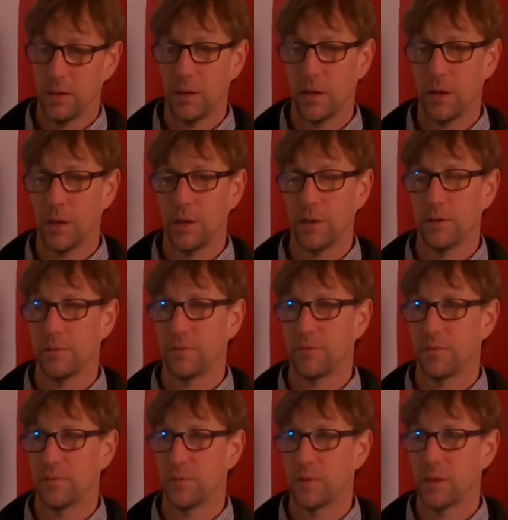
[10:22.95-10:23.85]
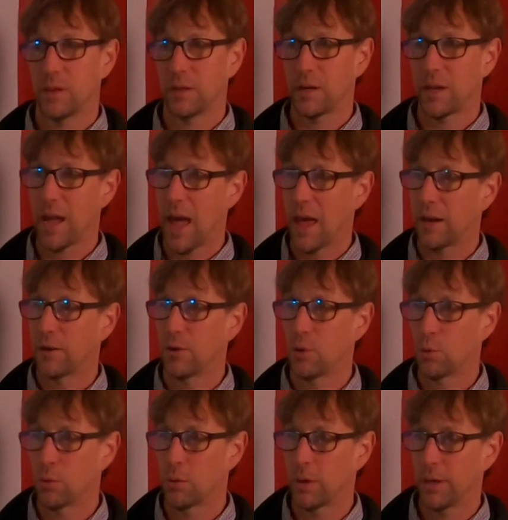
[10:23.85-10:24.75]
of the
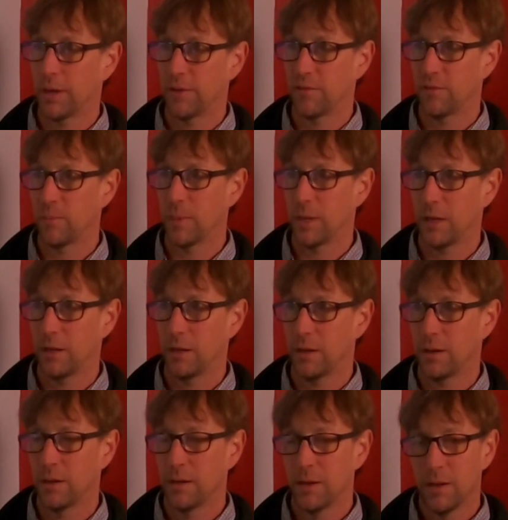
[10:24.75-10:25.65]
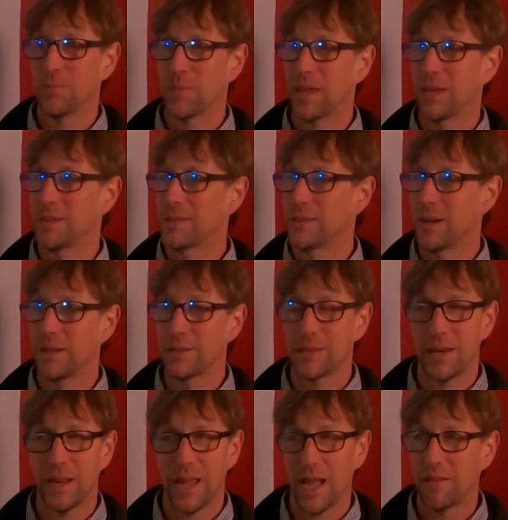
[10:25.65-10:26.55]
category of mead. It
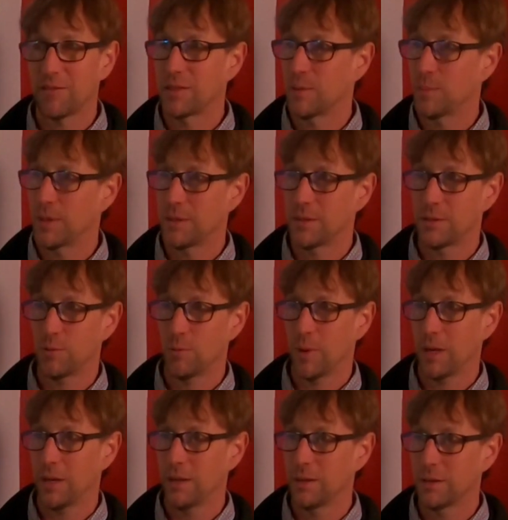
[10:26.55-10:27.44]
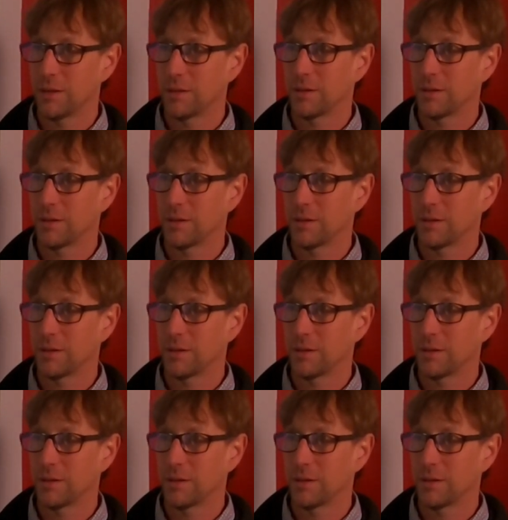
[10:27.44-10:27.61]
doesn't have to be sweet.